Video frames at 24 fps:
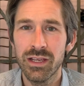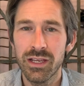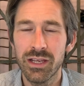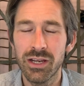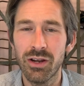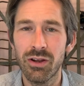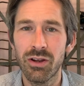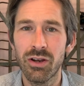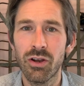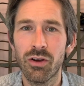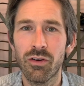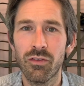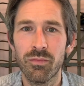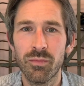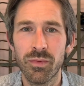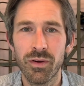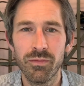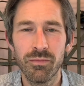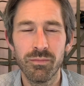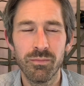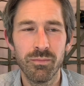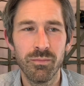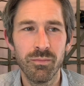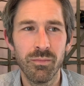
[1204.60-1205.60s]
You know, a lot of
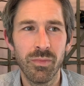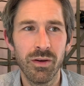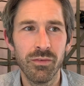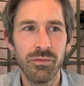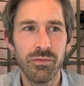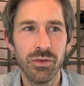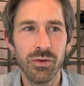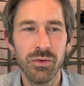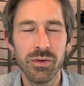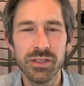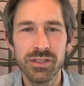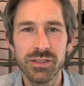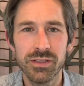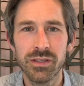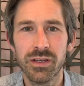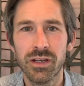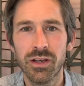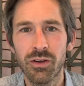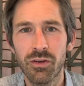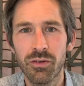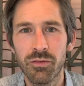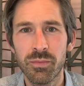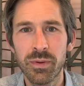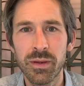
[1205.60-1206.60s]
my viewers and a
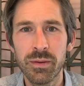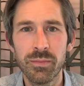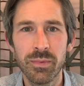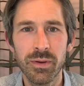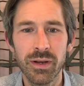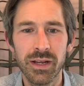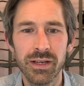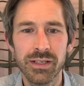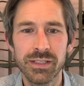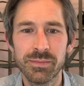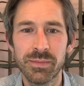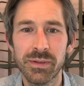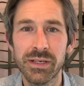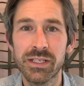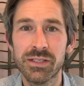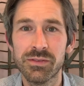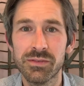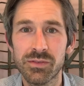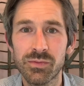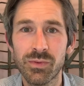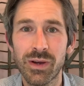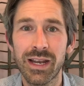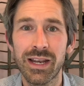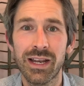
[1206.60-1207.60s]
lot of people I speak to
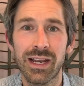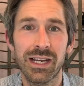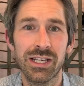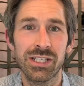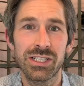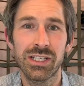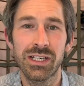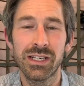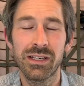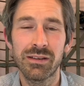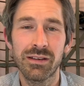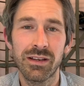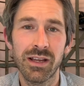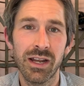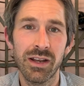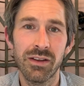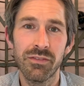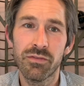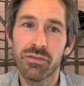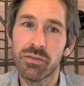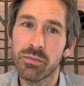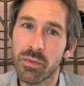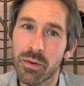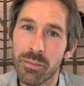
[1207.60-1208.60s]
as well are actually kind of
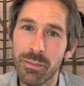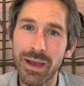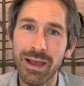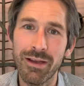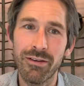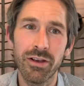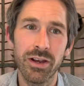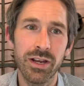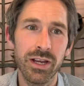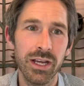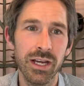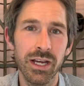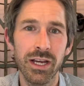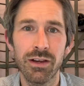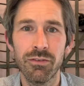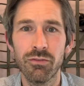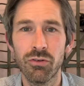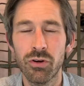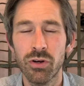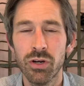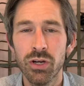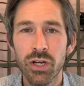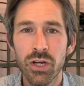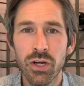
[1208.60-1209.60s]
from America
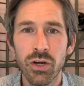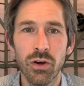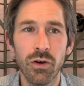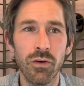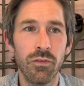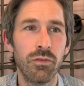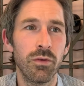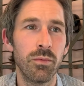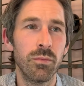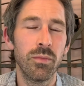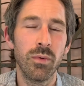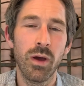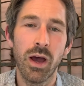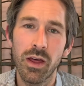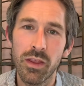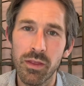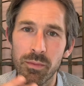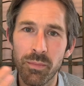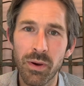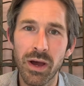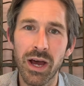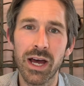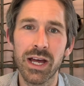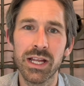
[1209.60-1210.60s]
or from other
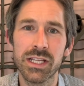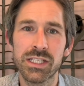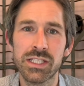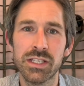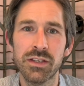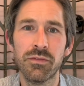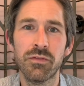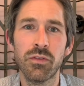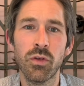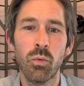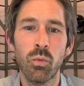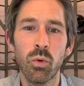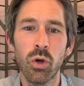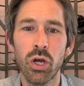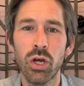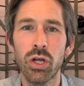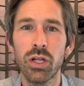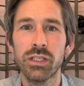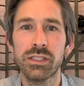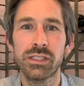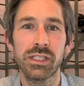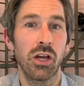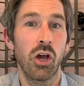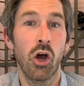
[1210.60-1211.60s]
parts of the
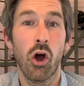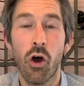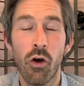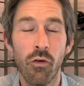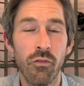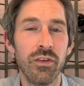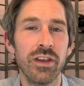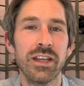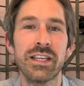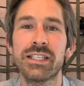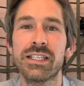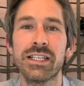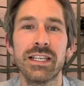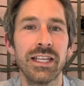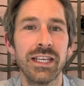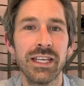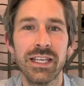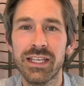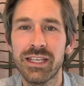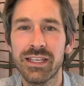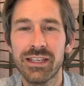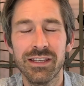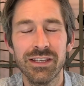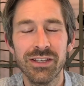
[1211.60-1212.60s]
world.
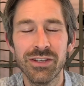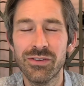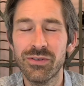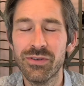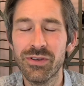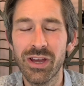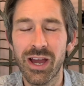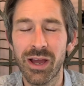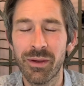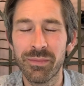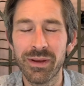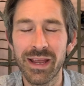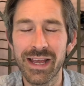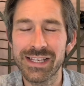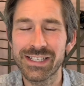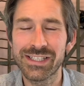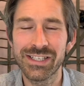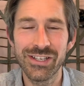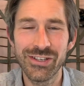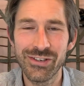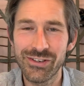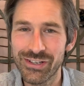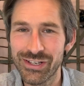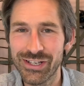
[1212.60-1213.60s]
Obviously, I'm guessing
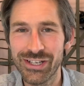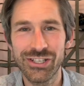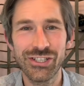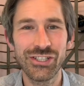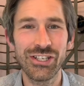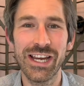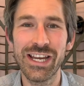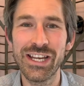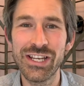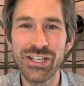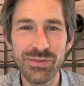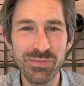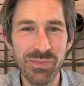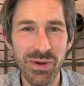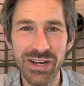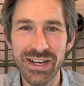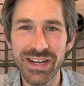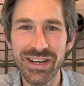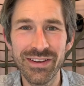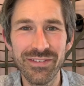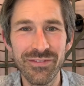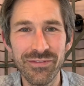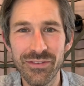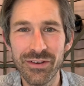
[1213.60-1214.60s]
you can exchange
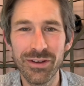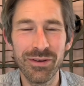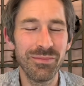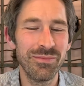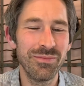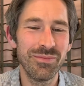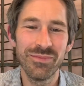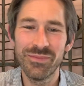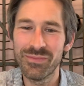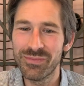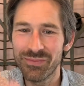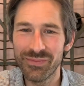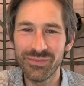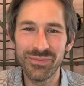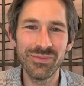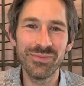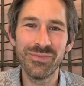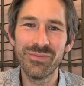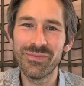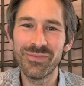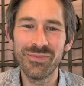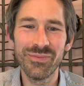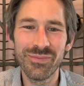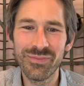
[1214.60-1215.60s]
money from
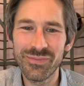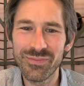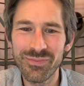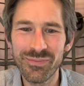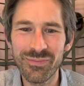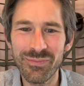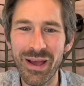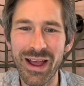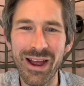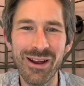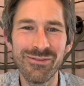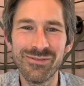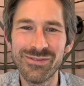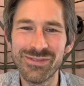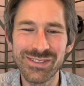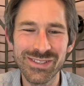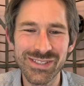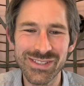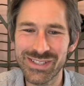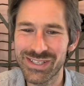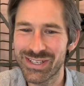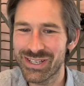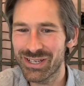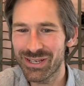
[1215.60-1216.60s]
pounds
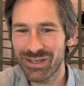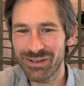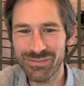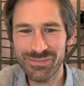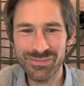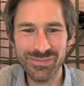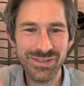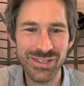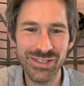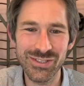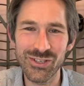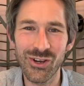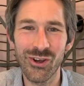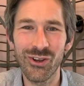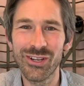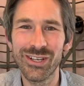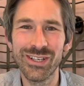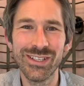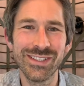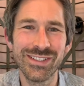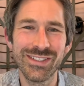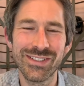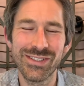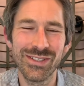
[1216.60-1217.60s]
to
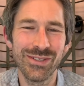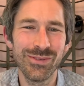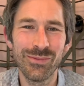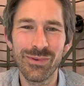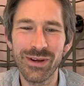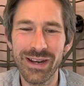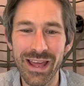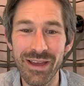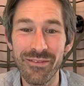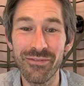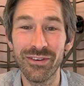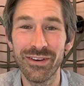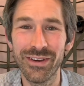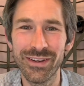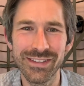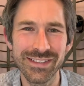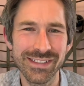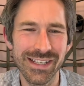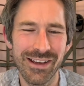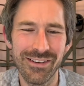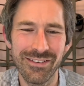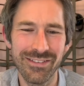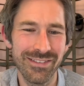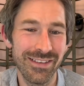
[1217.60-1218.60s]
dollars to whatever. Is
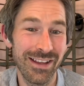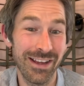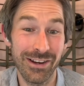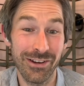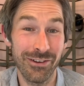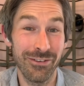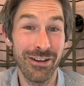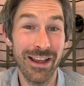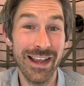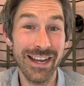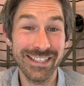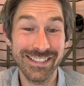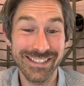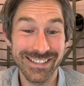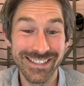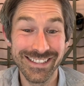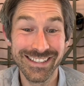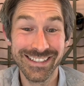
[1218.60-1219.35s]
that correct?